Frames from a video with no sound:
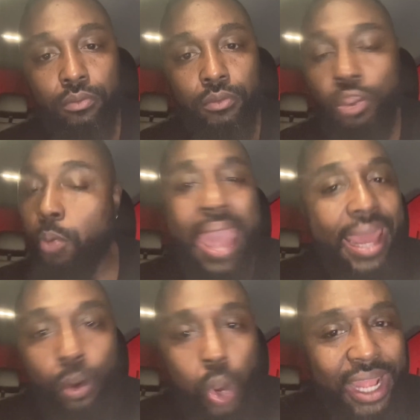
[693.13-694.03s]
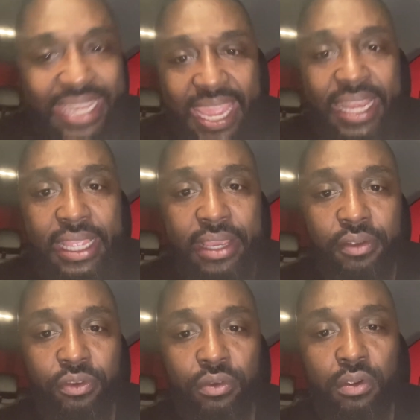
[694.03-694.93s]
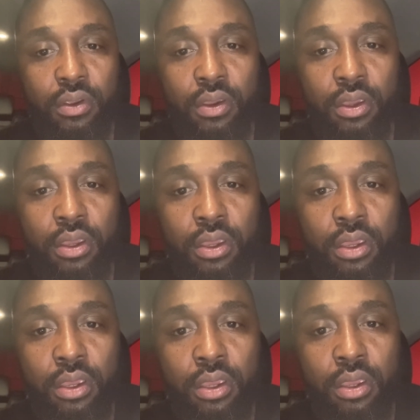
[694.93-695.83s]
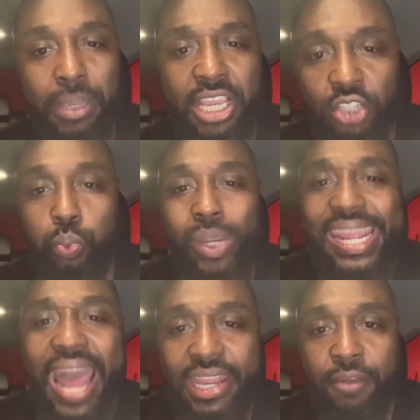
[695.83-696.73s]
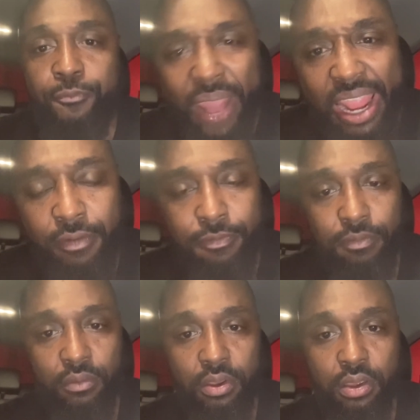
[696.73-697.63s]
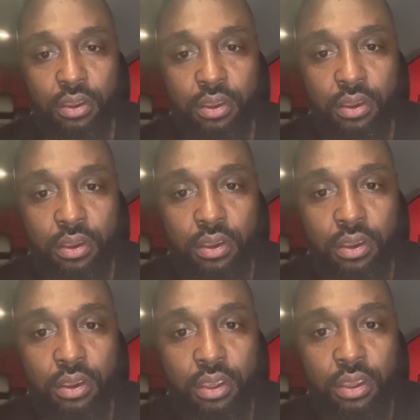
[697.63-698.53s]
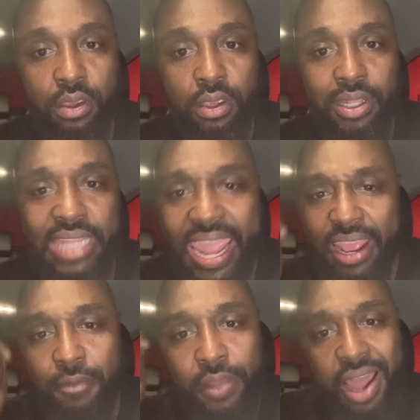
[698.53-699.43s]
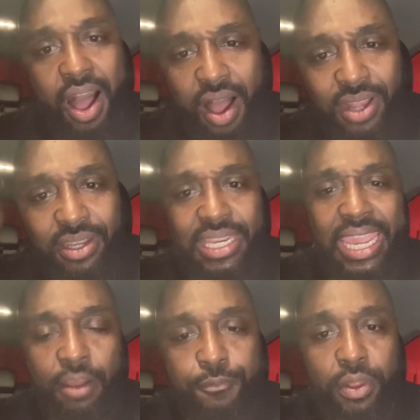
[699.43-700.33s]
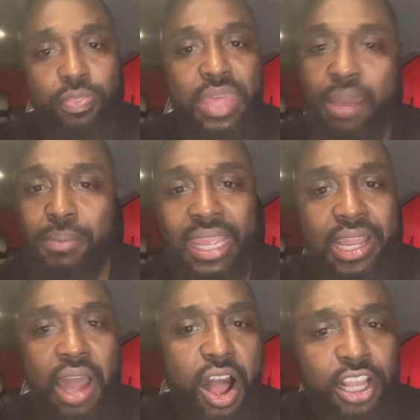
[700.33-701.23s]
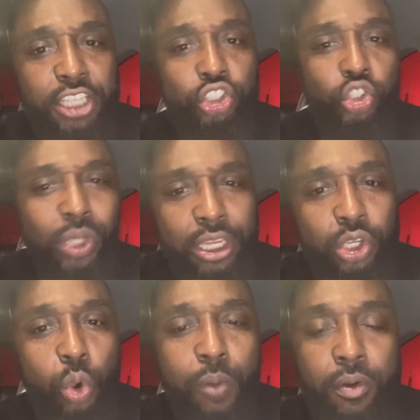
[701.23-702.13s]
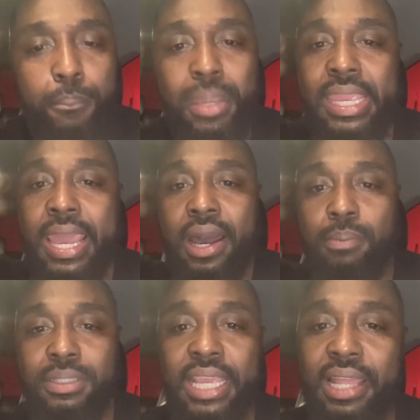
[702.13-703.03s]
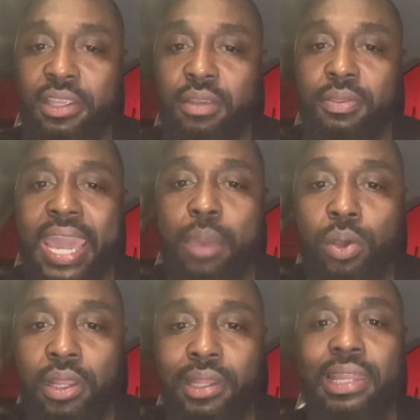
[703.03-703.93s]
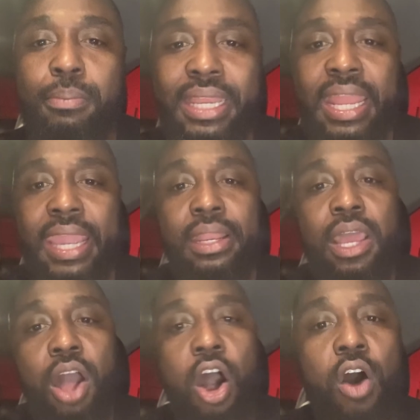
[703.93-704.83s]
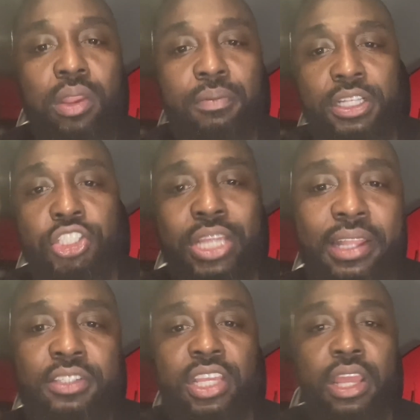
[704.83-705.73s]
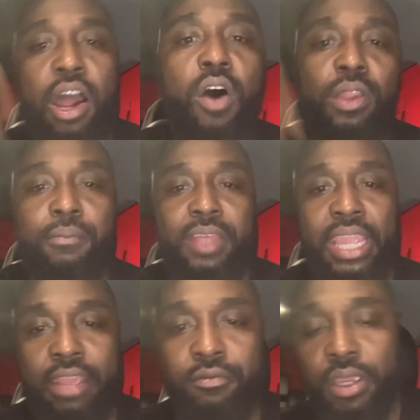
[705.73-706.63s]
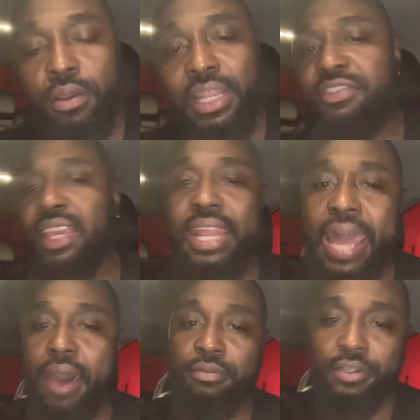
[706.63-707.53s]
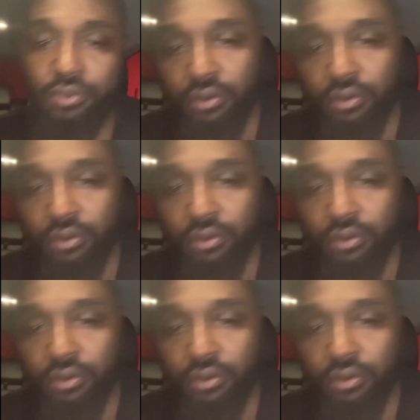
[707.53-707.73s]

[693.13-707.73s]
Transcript: no matter what that is? Because we got the faith that if God did it for them, then God can surely do it for me. I'm telling you, that will eliminate all of the jealousy and all of the envy. Let's get it out of us.